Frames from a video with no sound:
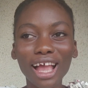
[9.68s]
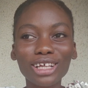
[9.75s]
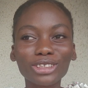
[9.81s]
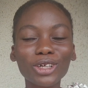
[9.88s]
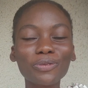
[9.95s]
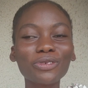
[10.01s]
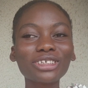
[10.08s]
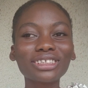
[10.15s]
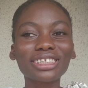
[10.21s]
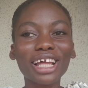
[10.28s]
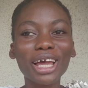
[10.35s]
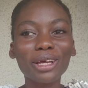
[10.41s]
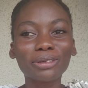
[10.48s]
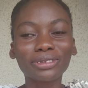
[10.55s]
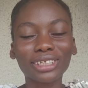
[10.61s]
So most
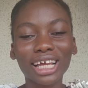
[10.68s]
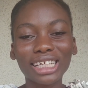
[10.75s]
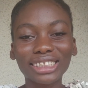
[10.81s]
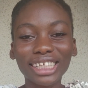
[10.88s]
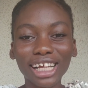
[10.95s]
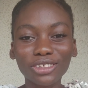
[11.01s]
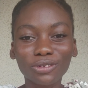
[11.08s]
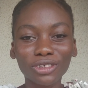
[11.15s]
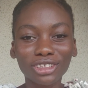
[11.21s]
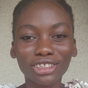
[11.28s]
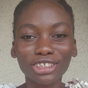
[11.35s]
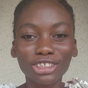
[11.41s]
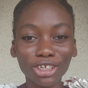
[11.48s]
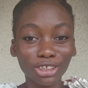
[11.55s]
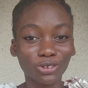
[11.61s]
times I start
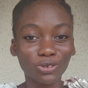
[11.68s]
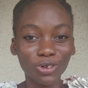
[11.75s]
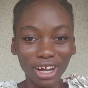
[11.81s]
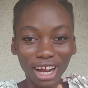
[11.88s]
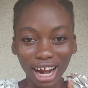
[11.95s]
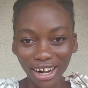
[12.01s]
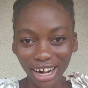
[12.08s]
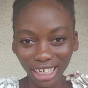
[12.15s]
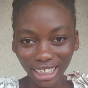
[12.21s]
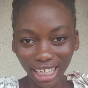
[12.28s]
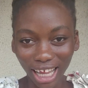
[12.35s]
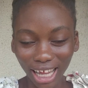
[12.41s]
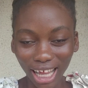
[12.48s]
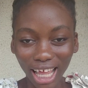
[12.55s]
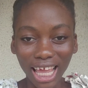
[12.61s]
with just one
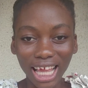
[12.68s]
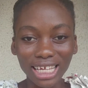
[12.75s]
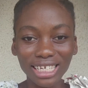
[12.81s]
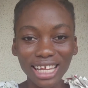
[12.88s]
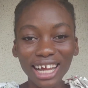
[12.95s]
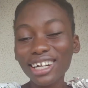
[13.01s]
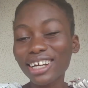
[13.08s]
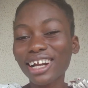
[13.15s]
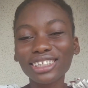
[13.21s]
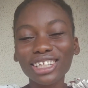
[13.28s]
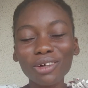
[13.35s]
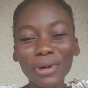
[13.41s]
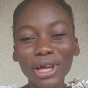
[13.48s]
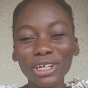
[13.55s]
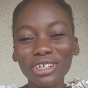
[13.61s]
character. That
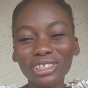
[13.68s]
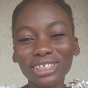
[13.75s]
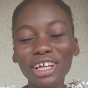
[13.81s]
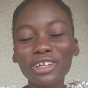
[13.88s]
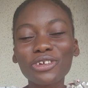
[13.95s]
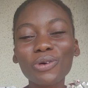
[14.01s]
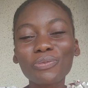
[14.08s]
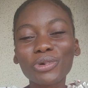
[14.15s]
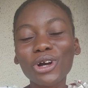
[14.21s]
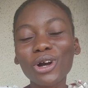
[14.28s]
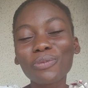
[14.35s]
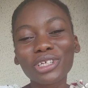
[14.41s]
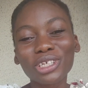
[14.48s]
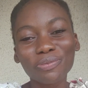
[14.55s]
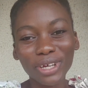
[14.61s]
character might not end up
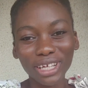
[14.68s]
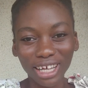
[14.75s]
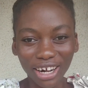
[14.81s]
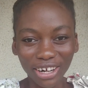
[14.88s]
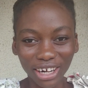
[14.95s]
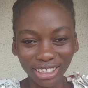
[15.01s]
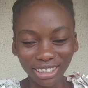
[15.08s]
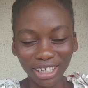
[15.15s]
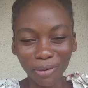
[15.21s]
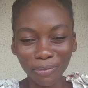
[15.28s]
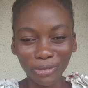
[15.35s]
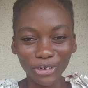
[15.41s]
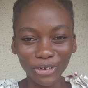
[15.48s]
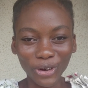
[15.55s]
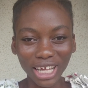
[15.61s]
becoming the main character,
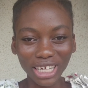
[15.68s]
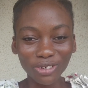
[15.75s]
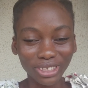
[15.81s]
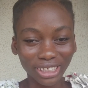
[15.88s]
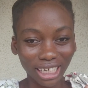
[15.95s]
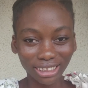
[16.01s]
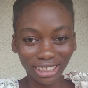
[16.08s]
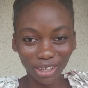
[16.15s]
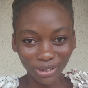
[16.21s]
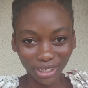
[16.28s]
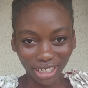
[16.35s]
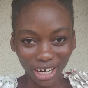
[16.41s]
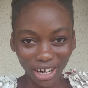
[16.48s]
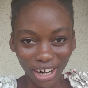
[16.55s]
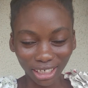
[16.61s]
but anyways, I start
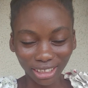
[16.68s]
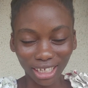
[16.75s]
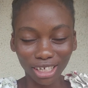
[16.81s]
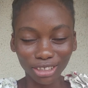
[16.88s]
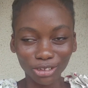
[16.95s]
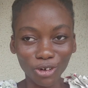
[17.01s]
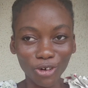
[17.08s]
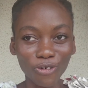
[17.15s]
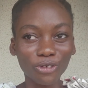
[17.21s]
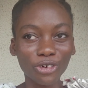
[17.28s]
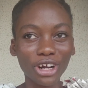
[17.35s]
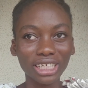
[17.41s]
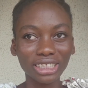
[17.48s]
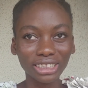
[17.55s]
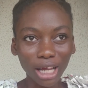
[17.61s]
with a character. So
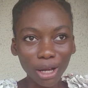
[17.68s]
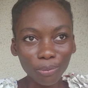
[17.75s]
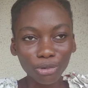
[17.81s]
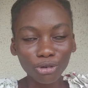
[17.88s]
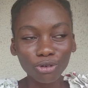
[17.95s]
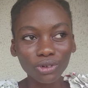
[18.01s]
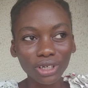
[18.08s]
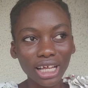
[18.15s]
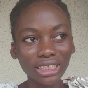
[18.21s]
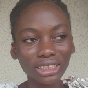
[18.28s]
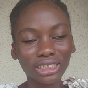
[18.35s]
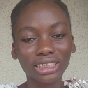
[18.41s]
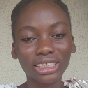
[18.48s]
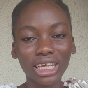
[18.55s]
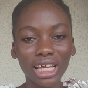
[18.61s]
for example,
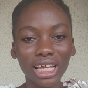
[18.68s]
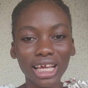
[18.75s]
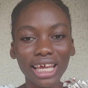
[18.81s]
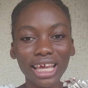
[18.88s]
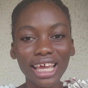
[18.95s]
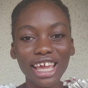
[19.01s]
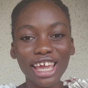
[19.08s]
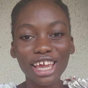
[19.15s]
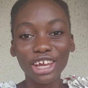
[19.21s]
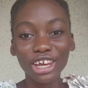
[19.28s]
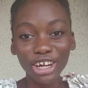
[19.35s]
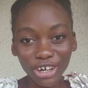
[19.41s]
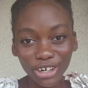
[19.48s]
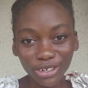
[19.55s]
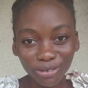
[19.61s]
let's say a
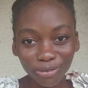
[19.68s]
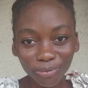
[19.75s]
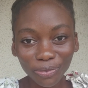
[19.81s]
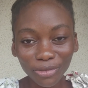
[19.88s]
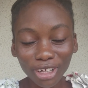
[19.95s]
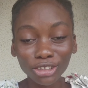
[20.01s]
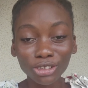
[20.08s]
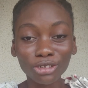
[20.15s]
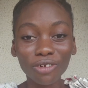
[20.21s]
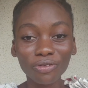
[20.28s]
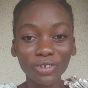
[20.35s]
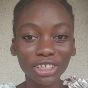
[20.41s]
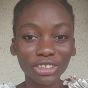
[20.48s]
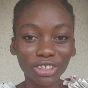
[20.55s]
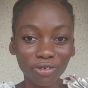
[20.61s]
girl,
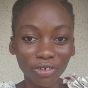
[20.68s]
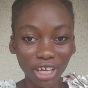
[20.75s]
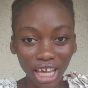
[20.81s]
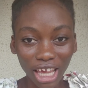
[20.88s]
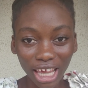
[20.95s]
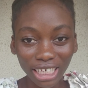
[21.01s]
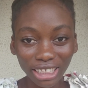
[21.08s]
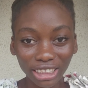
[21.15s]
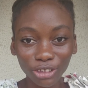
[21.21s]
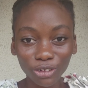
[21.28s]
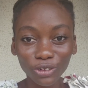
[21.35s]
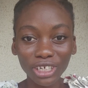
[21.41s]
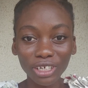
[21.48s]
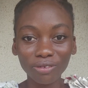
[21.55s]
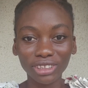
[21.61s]
12 years of age,
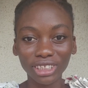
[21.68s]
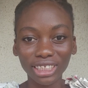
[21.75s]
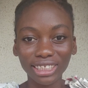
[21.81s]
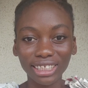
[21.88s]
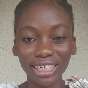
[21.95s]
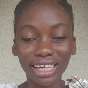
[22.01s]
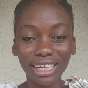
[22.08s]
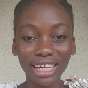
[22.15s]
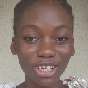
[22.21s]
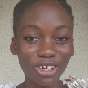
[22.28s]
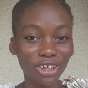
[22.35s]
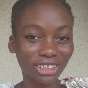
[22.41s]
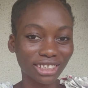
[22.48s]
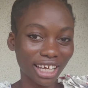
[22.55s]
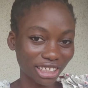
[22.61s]
who lives in
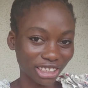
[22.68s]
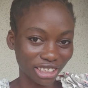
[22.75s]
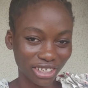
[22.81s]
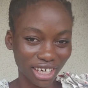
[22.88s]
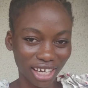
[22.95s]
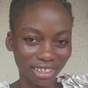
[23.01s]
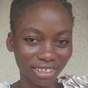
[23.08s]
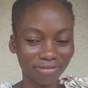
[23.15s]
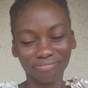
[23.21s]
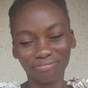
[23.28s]
Lagos, Nigeria.